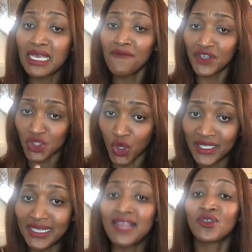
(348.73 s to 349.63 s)
If it's
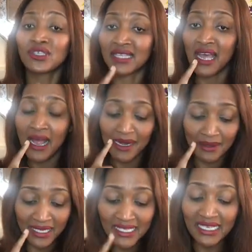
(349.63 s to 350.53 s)
not, then those
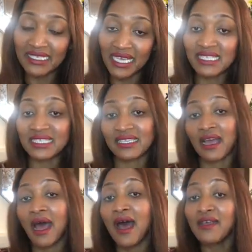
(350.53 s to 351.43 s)
rates and taxes
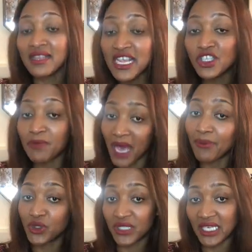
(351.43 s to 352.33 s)
needs to be up
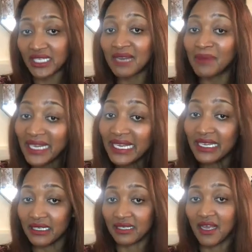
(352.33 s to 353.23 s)
to date and be
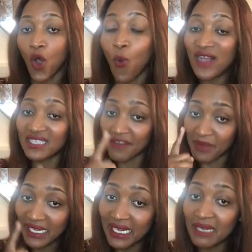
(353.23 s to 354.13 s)
cleared. Once they've
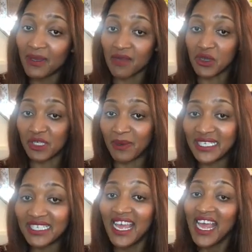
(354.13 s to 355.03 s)
been cleared by the
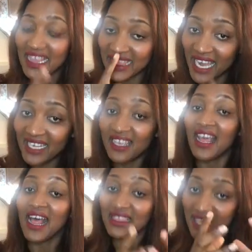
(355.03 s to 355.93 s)
municipality, then
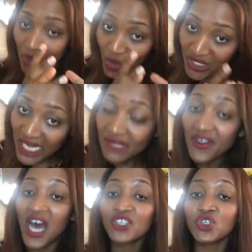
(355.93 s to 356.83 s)
the transfer
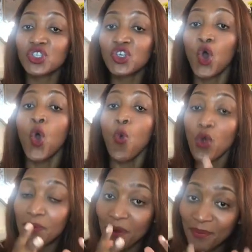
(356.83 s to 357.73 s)
attorney
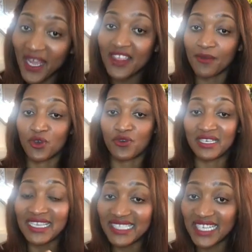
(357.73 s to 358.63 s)
will prepare the
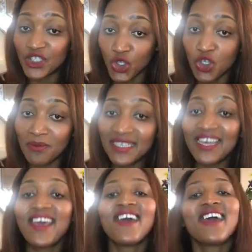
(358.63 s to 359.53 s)
necessary document
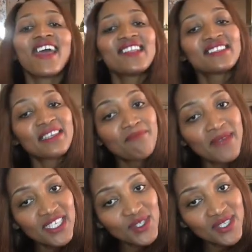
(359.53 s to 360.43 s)
and
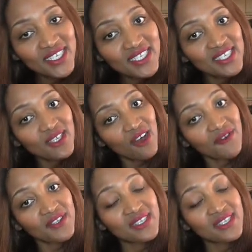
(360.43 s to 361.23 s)
submit it to the deeds office.